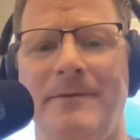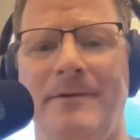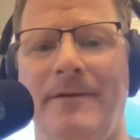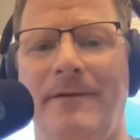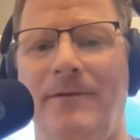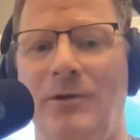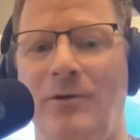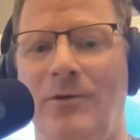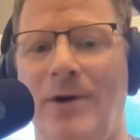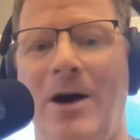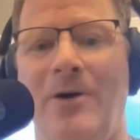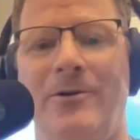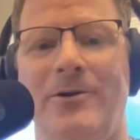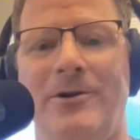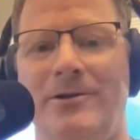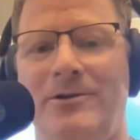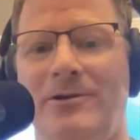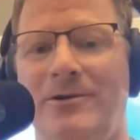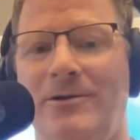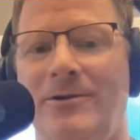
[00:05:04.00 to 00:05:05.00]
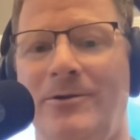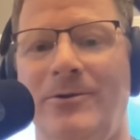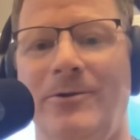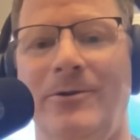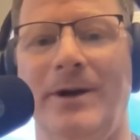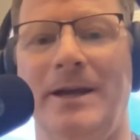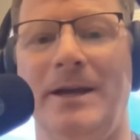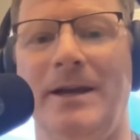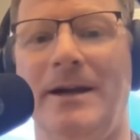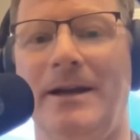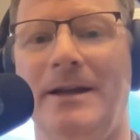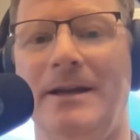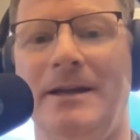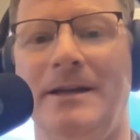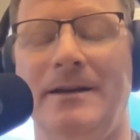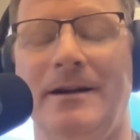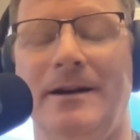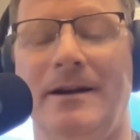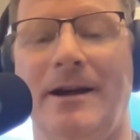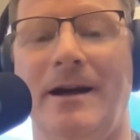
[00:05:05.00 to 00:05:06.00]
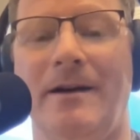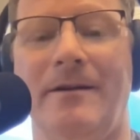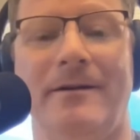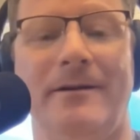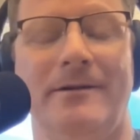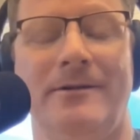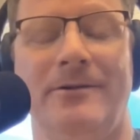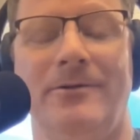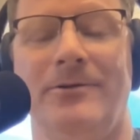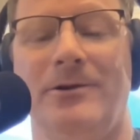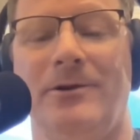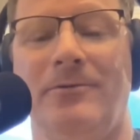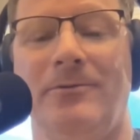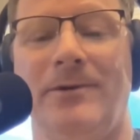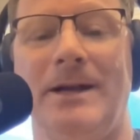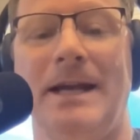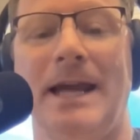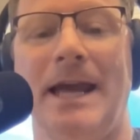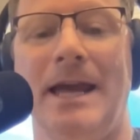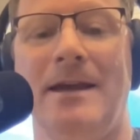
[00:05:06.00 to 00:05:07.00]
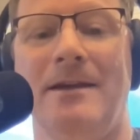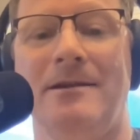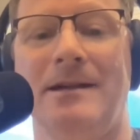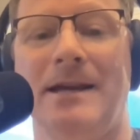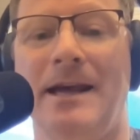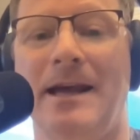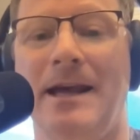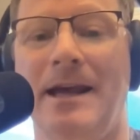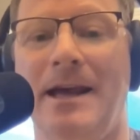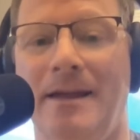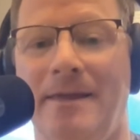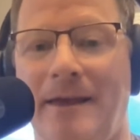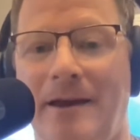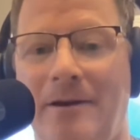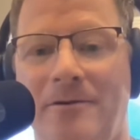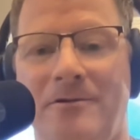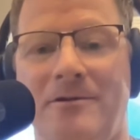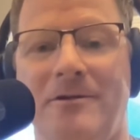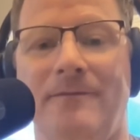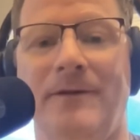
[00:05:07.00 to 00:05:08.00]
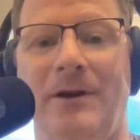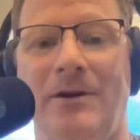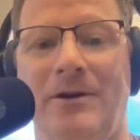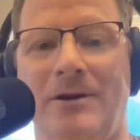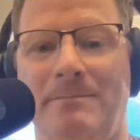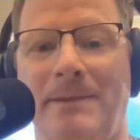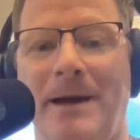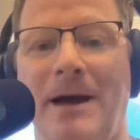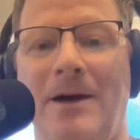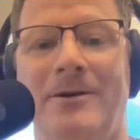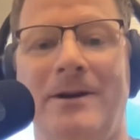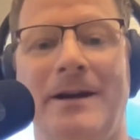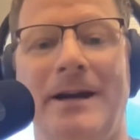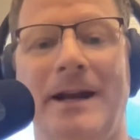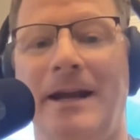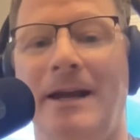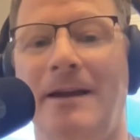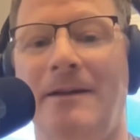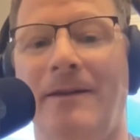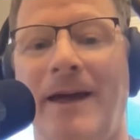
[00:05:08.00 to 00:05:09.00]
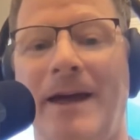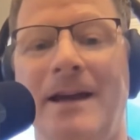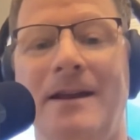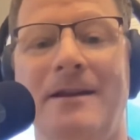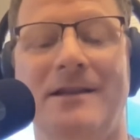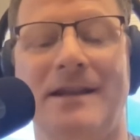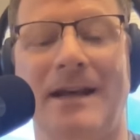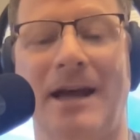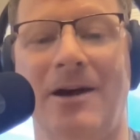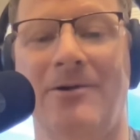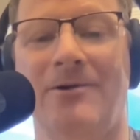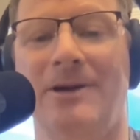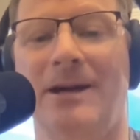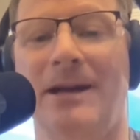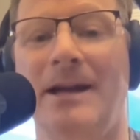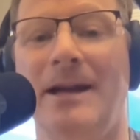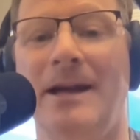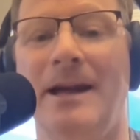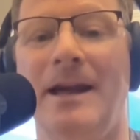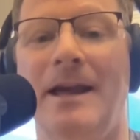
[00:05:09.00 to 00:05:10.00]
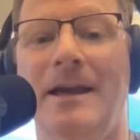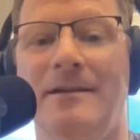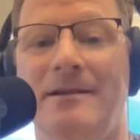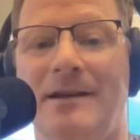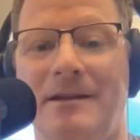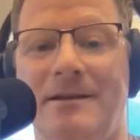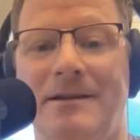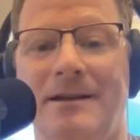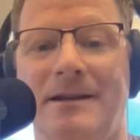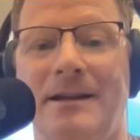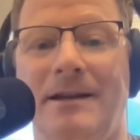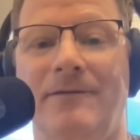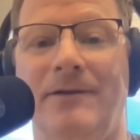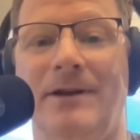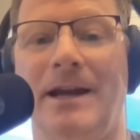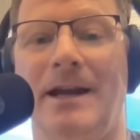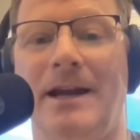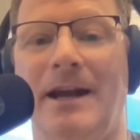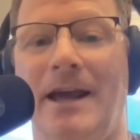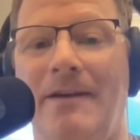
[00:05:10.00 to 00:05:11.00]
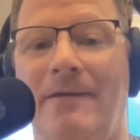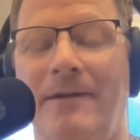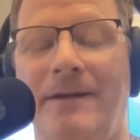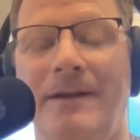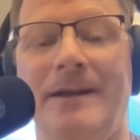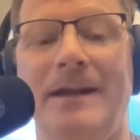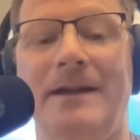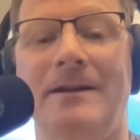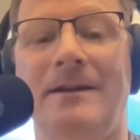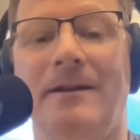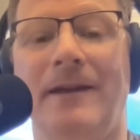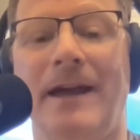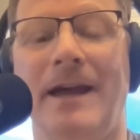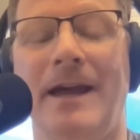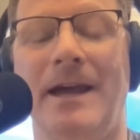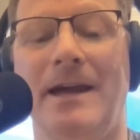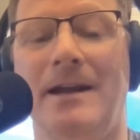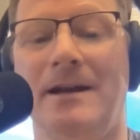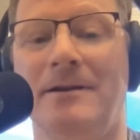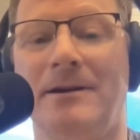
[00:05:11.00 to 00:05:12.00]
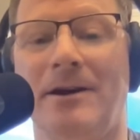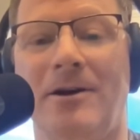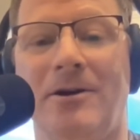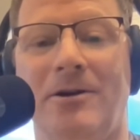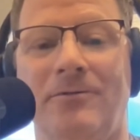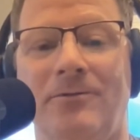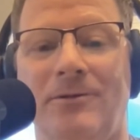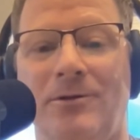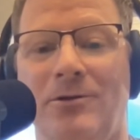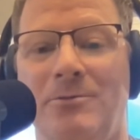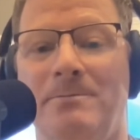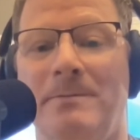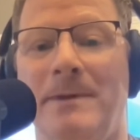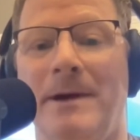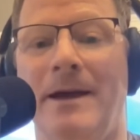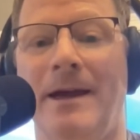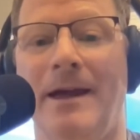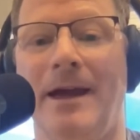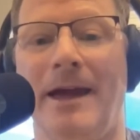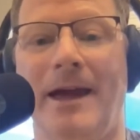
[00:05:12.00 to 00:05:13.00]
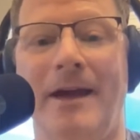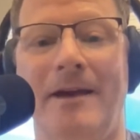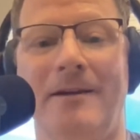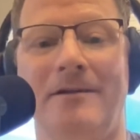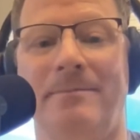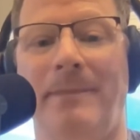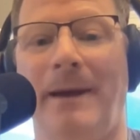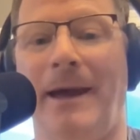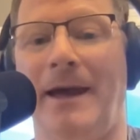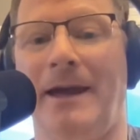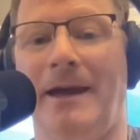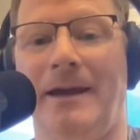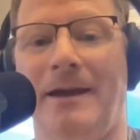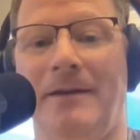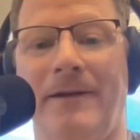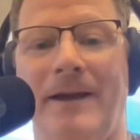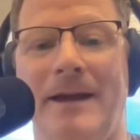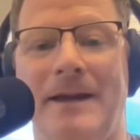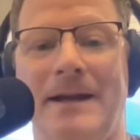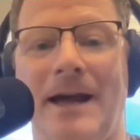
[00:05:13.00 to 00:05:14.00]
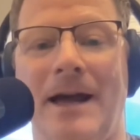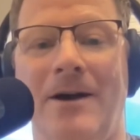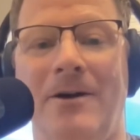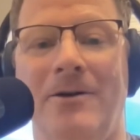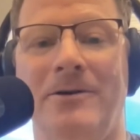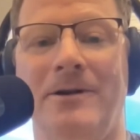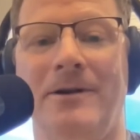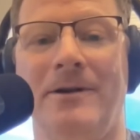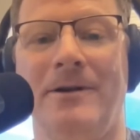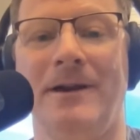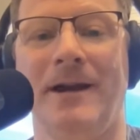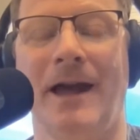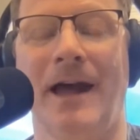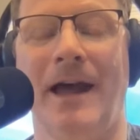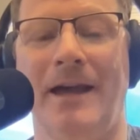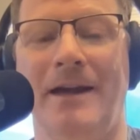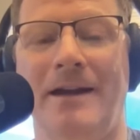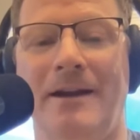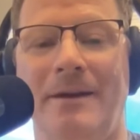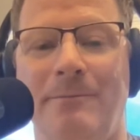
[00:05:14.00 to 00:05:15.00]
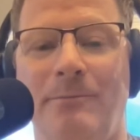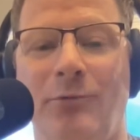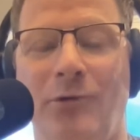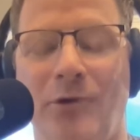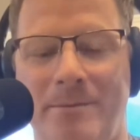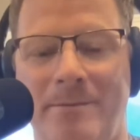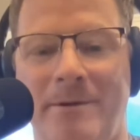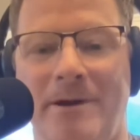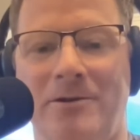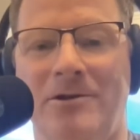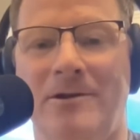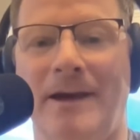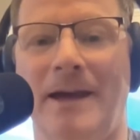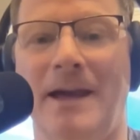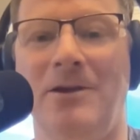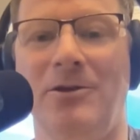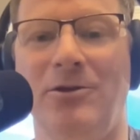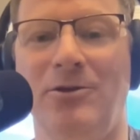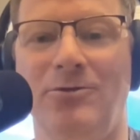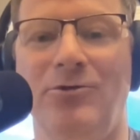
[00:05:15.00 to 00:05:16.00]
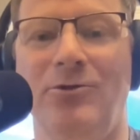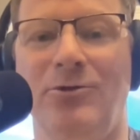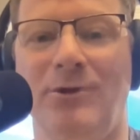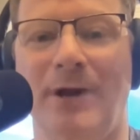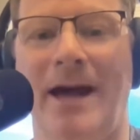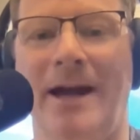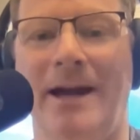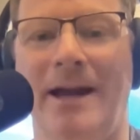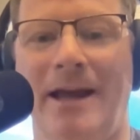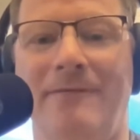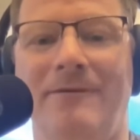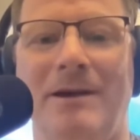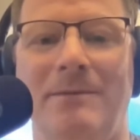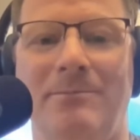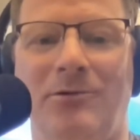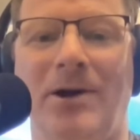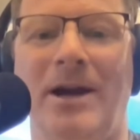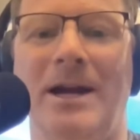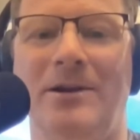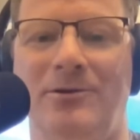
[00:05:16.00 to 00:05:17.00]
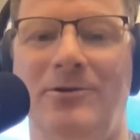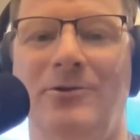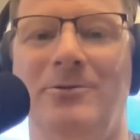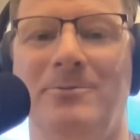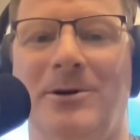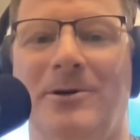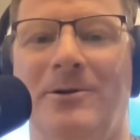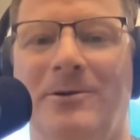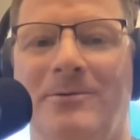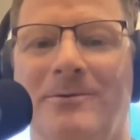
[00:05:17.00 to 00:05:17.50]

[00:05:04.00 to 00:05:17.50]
a few hours to 2 or 3 days that are severe and pounding. I get light sound sensitivity and I need to lay in a dark room, ice pack, and lay down. I can pretty much say you do not have a brain tumor,